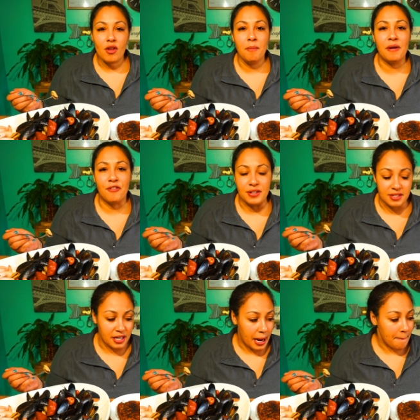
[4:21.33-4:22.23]
My friends
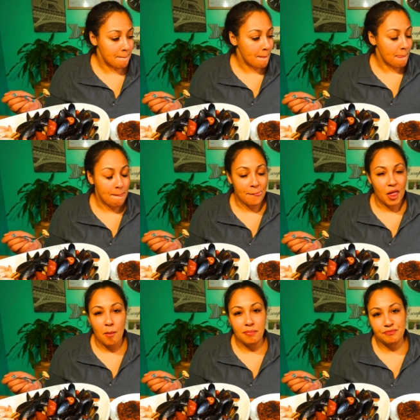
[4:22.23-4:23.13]
and I
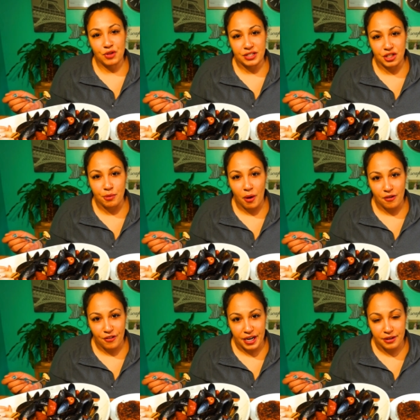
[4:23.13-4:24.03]
like to do
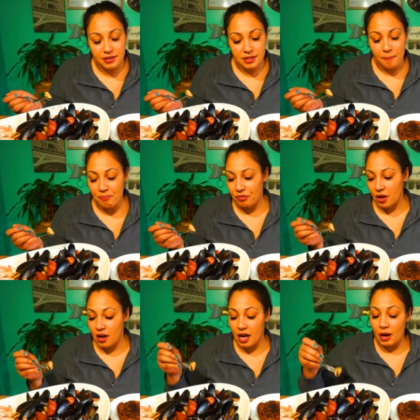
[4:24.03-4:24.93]
bonfires,
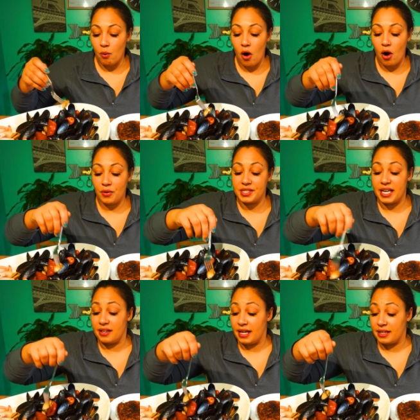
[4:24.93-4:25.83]
and we'll always
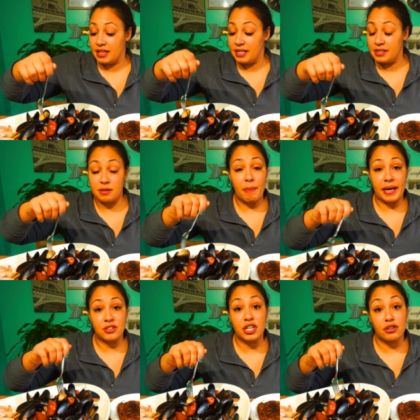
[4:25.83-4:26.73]
get like these bacon
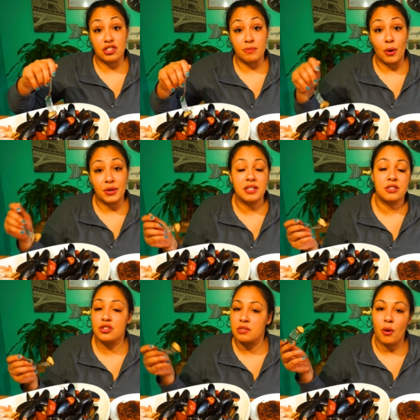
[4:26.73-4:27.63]
cheddar smokies and
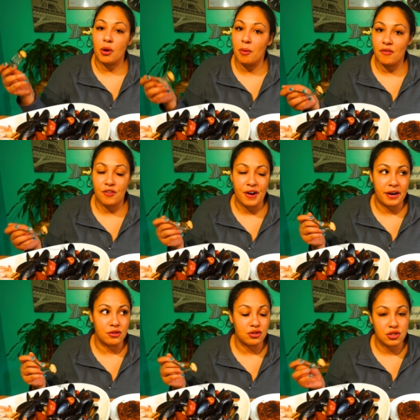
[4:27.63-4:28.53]
just smoke them over the fire, and
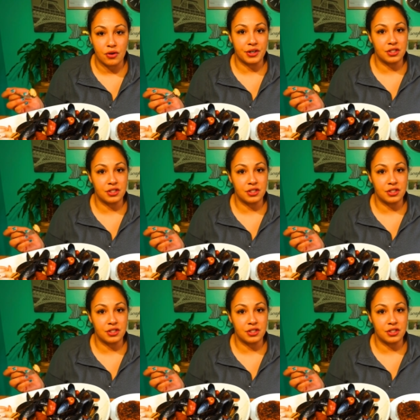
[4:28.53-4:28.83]
they're so good.